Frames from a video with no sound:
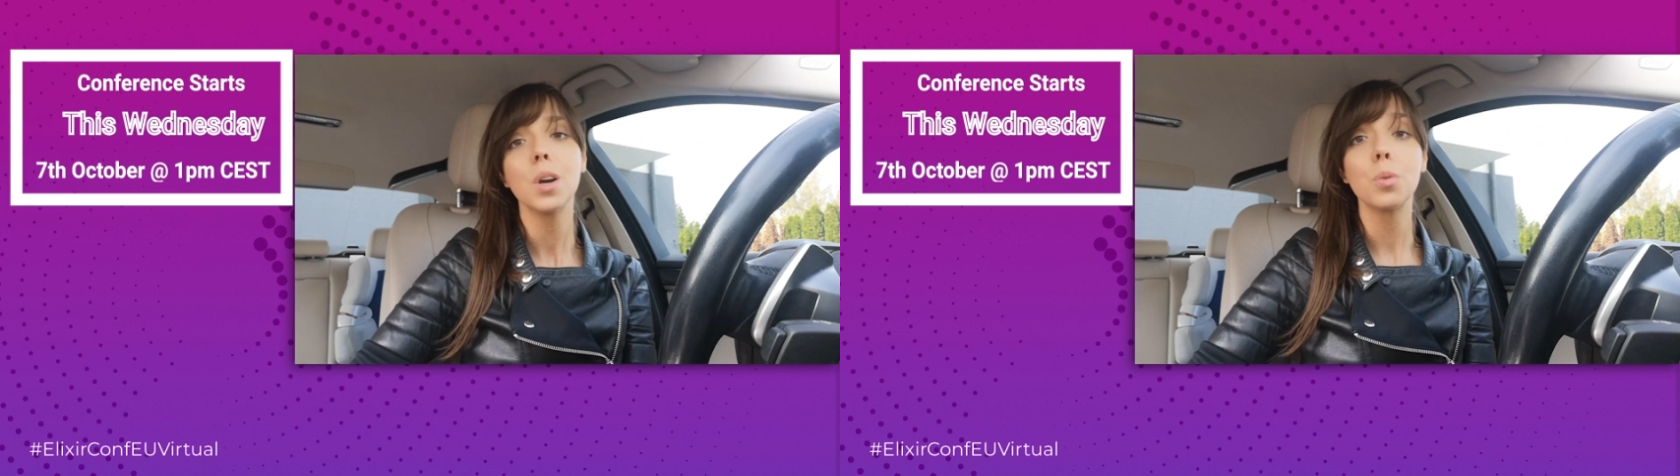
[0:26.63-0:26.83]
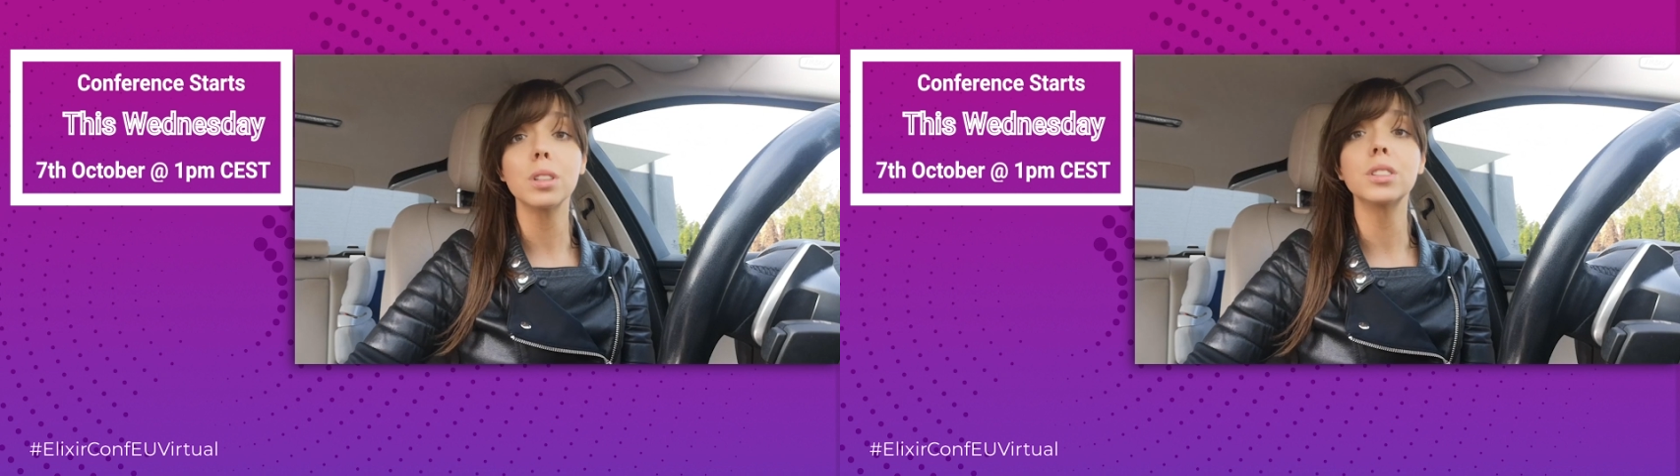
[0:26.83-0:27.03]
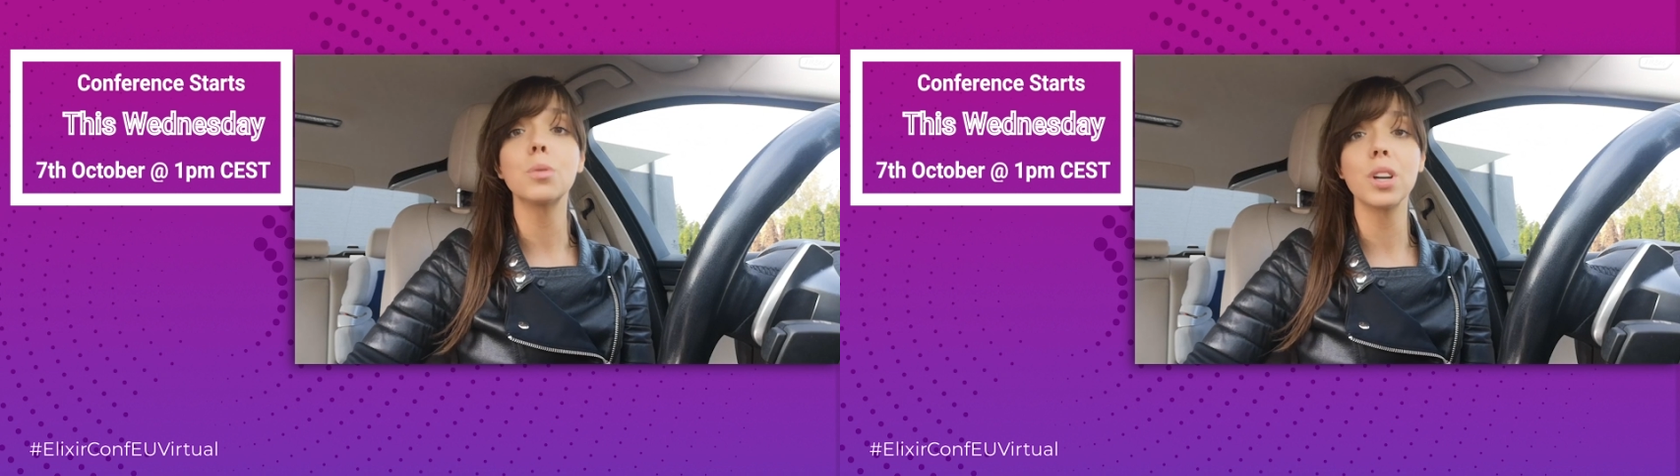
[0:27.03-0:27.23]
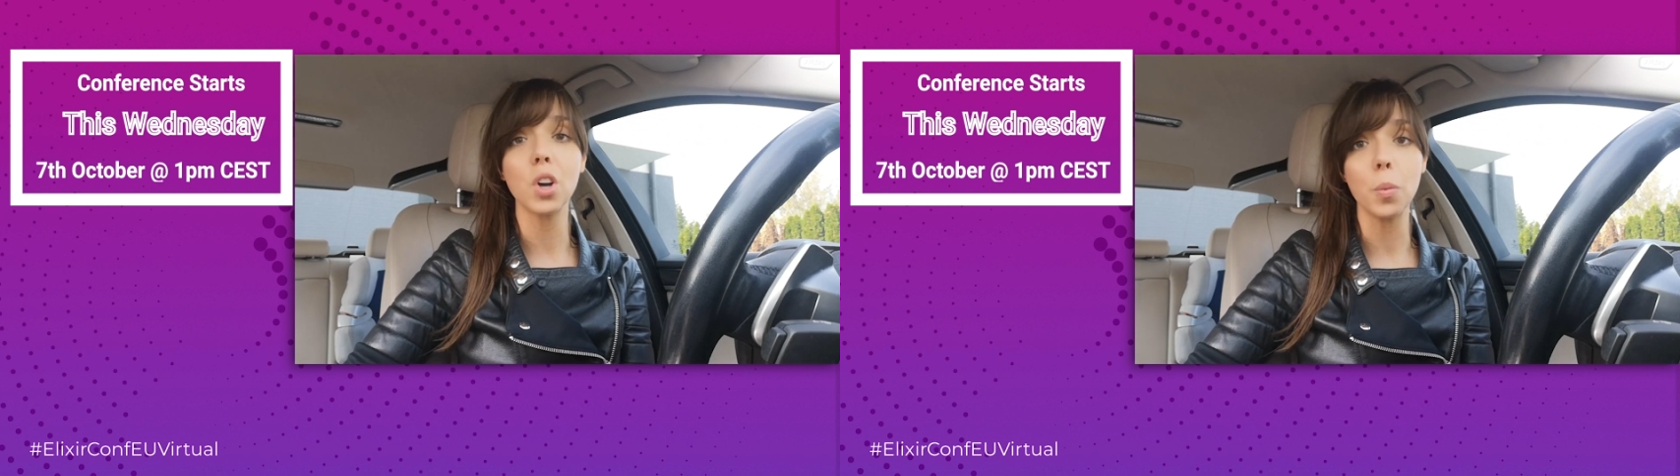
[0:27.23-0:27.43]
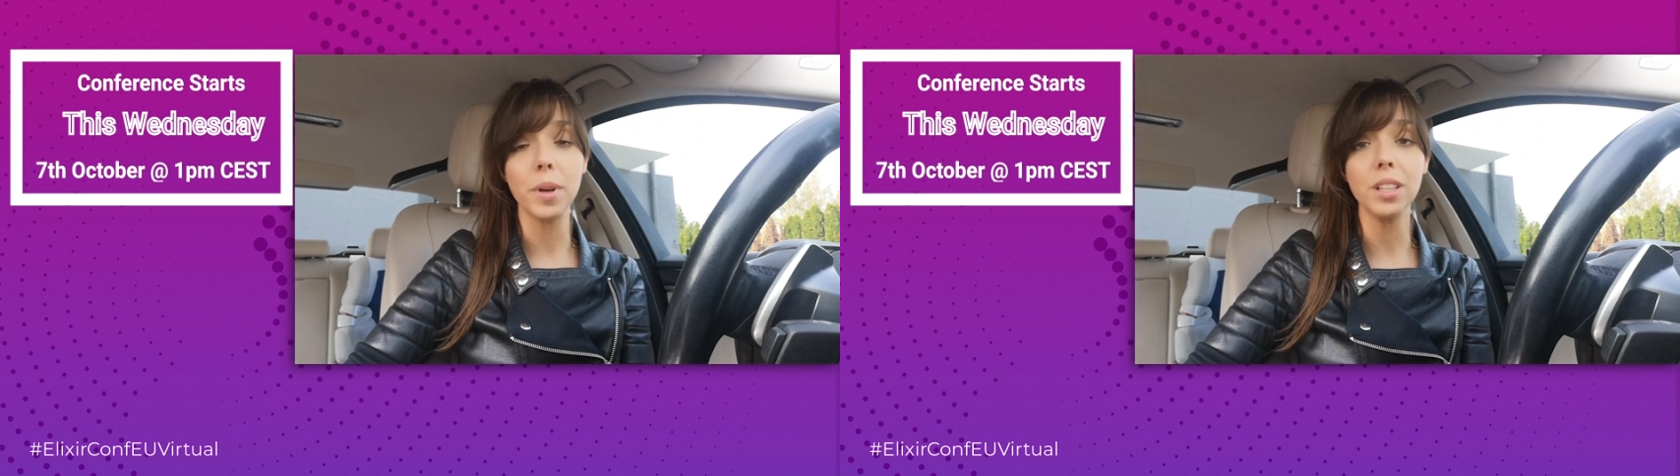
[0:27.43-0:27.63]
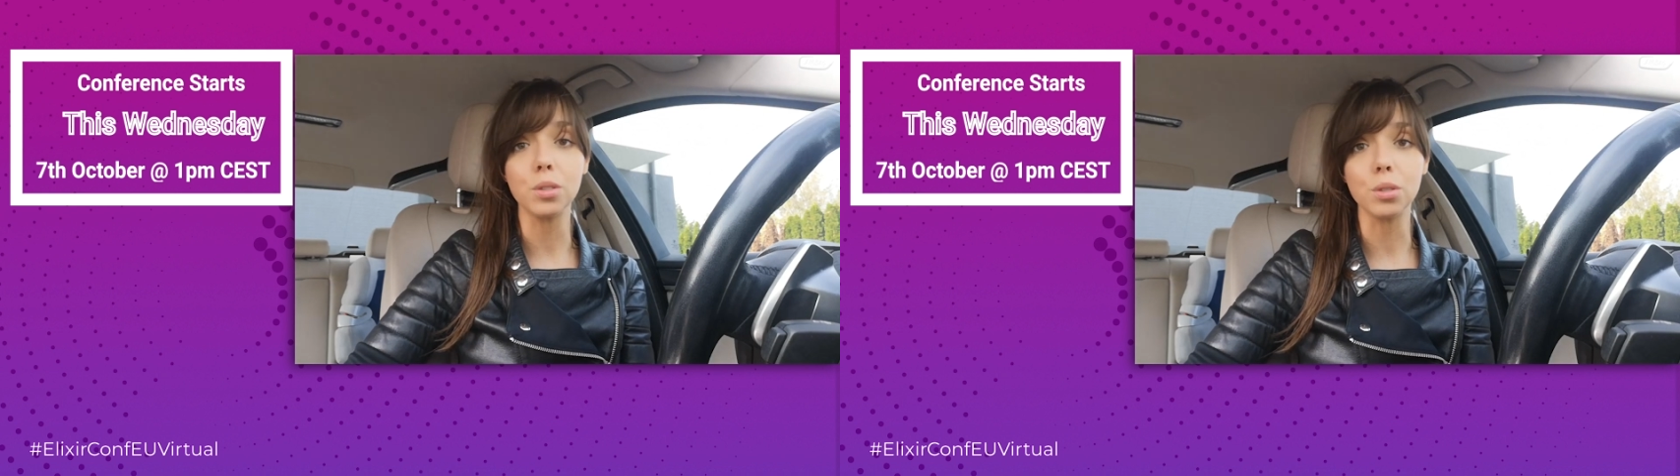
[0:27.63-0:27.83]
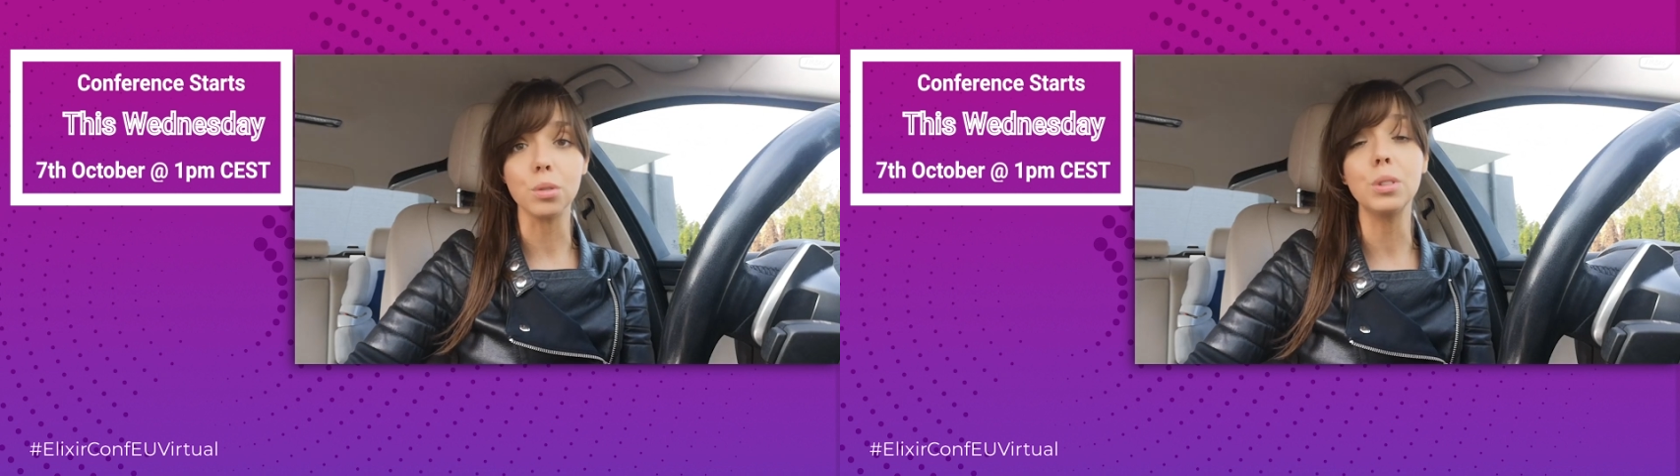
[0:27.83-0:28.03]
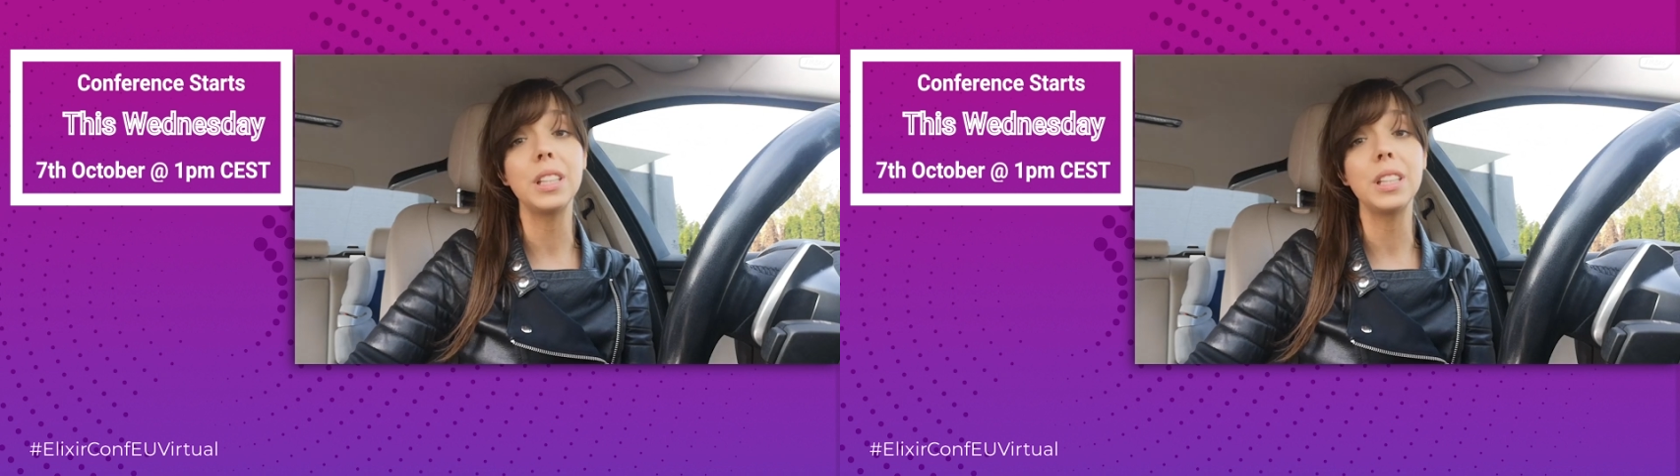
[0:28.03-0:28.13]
We also recommend you